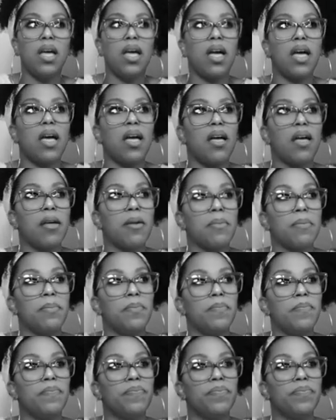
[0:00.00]

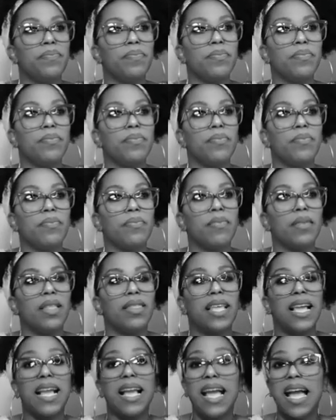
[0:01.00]

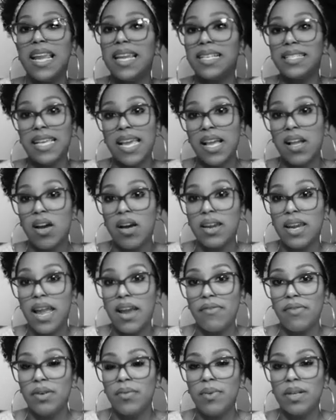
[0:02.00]
They can kind of take on
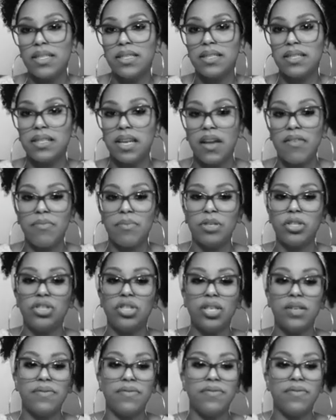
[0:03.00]
everyone's stuff, but
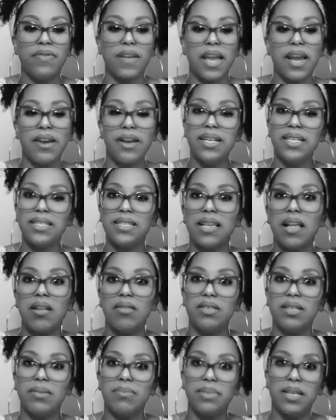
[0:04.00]
she very
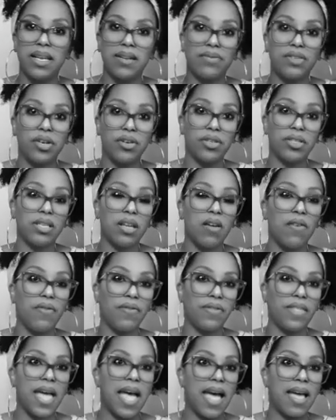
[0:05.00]
seldom gives herself
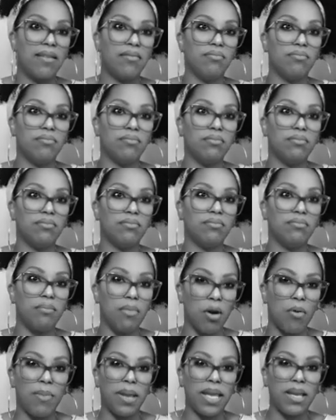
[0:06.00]
that
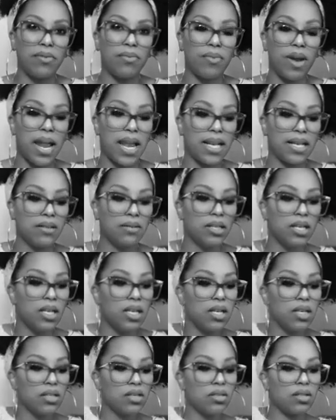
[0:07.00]
moment, right?
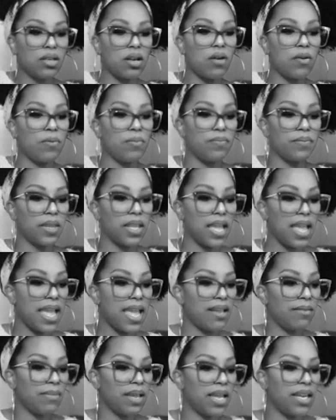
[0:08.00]
So
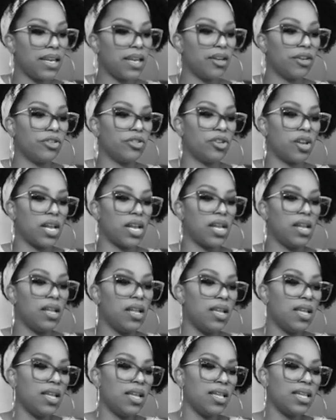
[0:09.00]
Hangman energy,
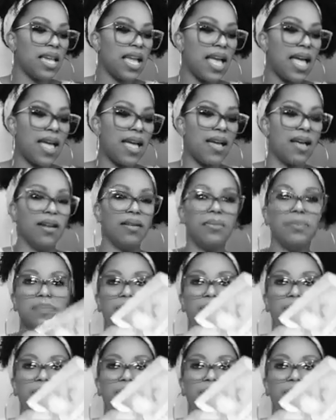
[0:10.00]
yeah,